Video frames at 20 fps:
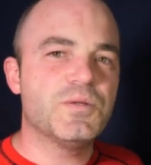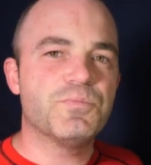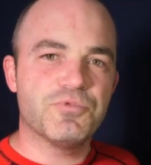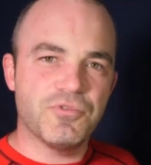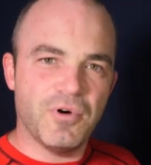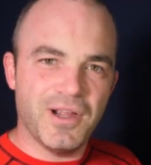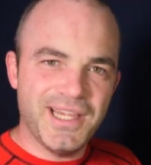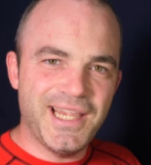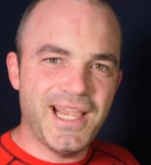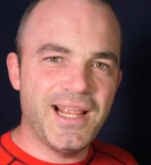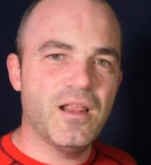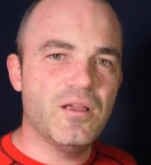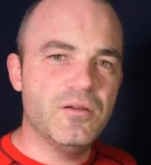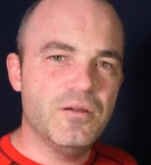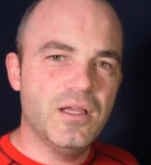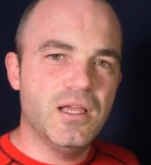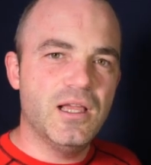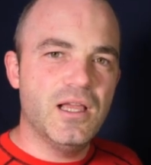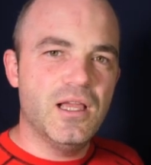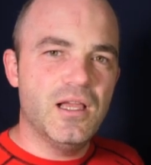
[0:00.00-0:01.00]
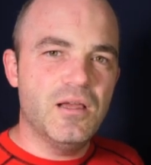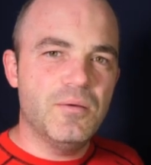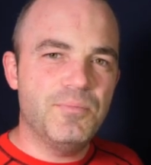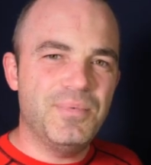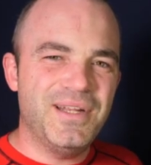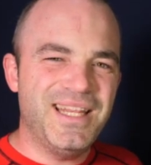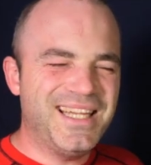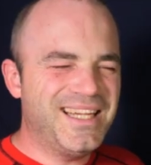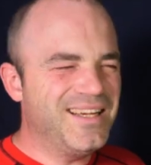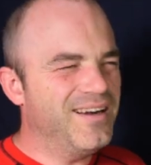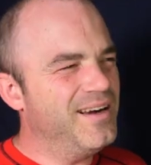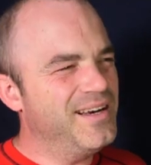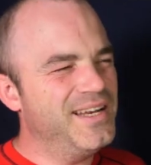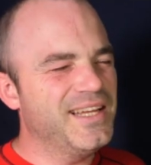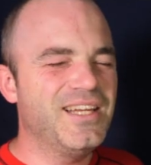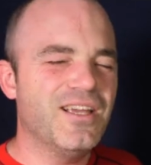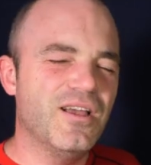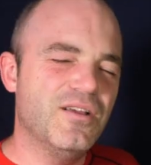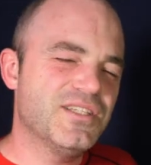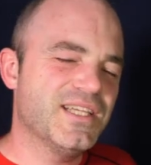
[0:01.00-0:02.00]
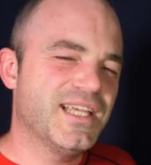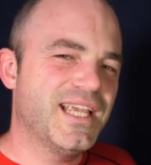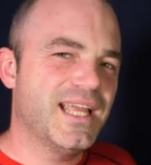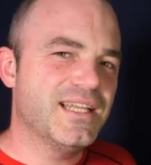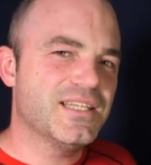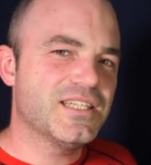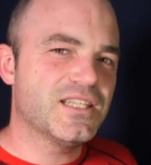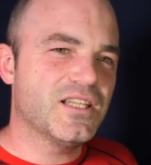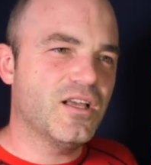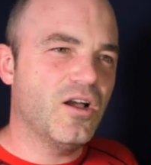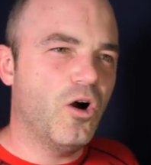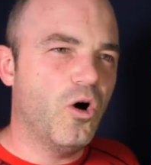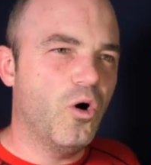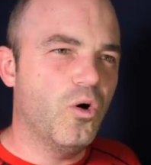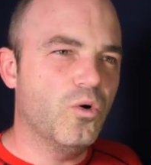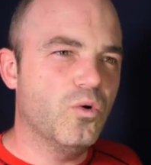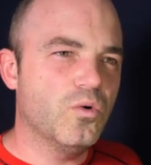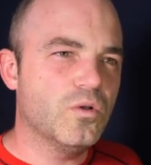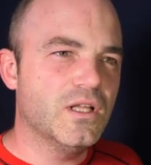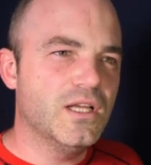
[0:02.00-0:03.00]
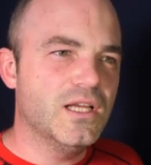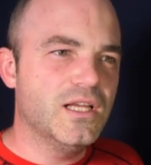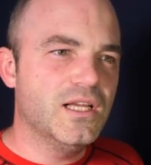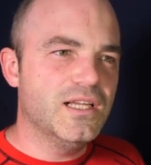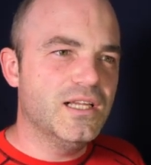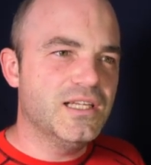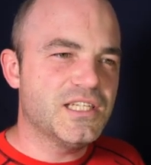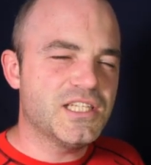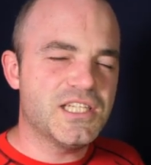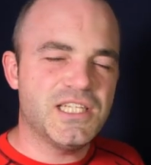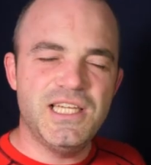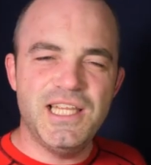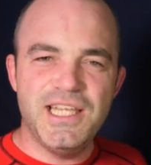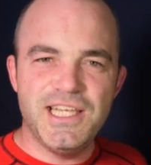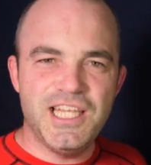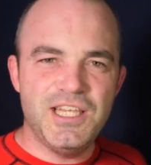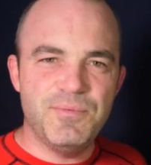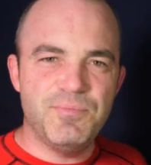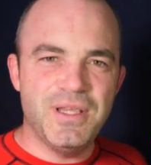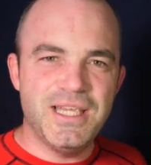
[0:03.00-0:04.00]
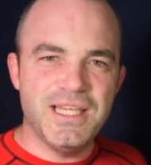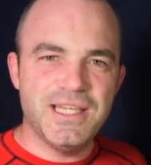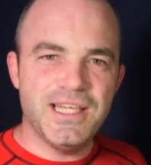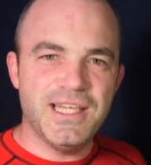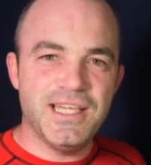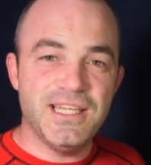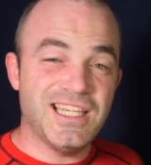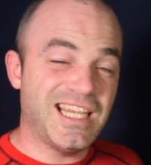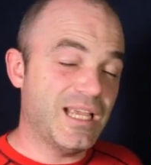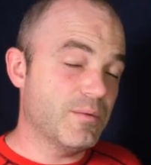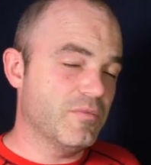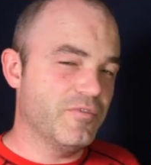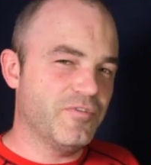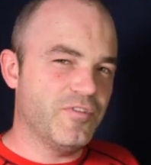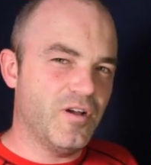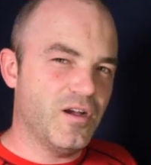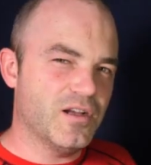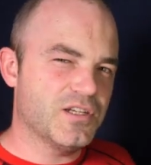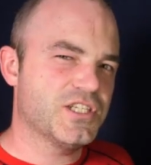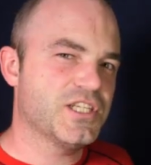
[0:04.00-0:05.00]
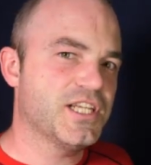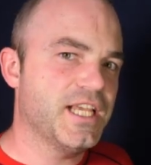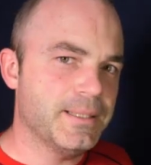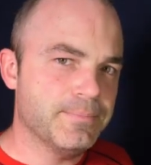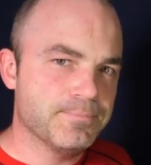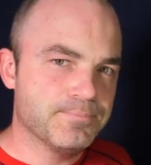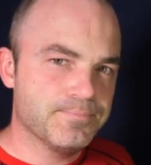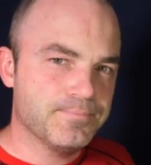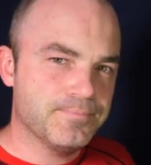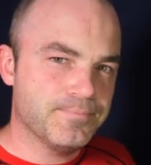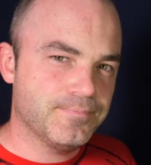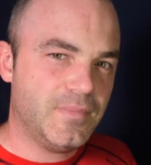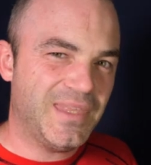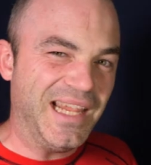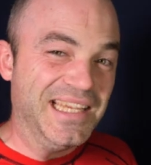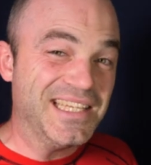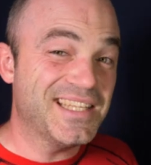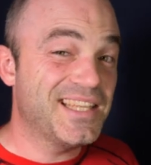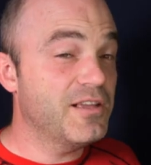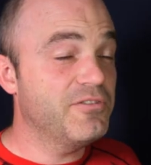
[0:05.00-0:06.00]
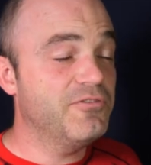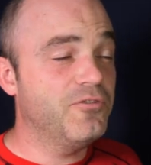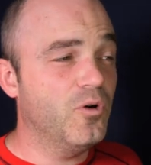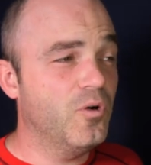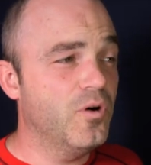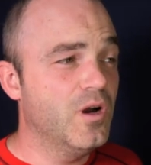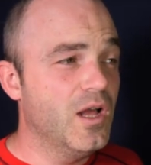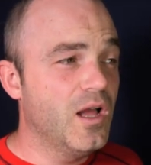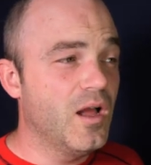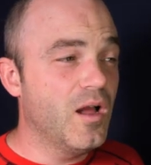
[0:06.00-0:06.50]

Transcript: bright yellow, but it kind of goes against the whole sneaky beaky camouflage scheme. So therefore,